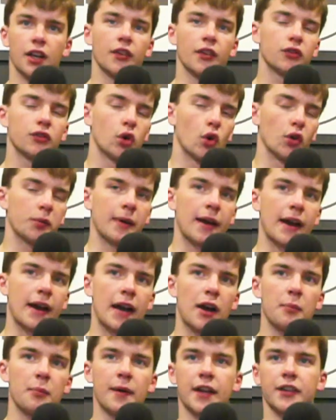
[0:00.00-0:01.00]
I've talked about
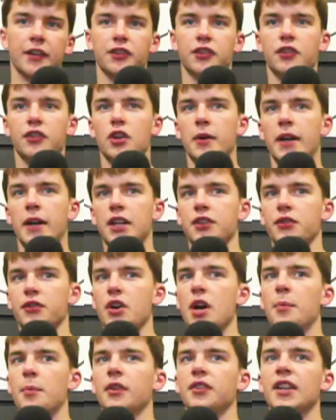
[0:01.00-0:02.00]
how bad Croatia
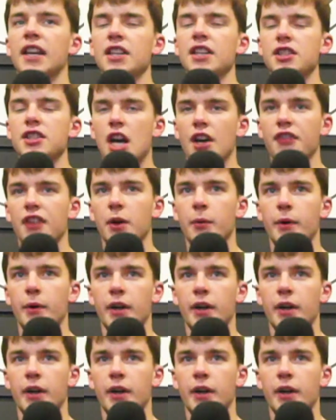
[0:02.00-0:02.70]
are, but take nothing away